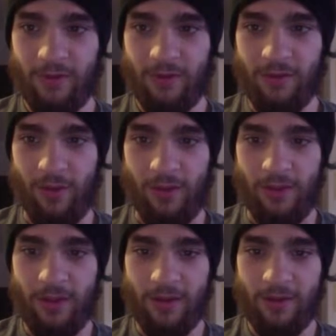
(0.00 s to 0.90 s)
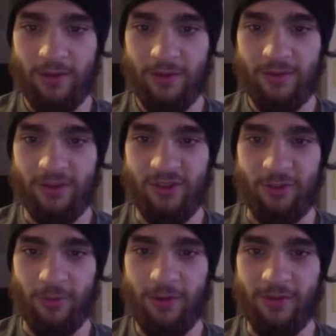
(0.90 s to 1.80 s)
So I think...
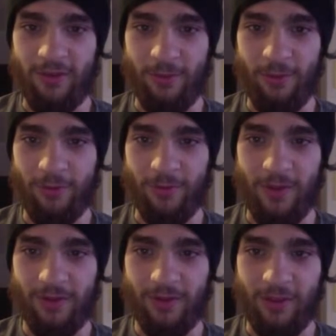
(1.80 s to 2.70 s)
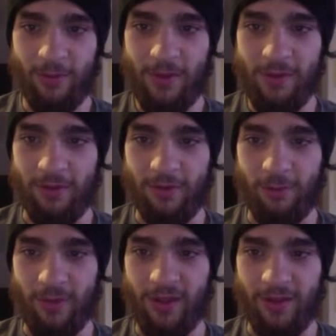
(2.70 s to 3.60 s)
Jeez, where is this Pokemon? This place is so
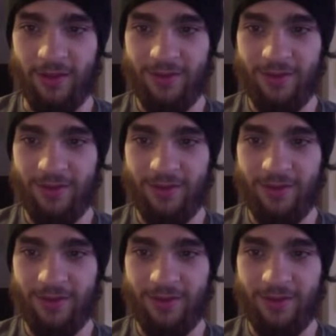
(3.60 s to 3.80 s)
big. It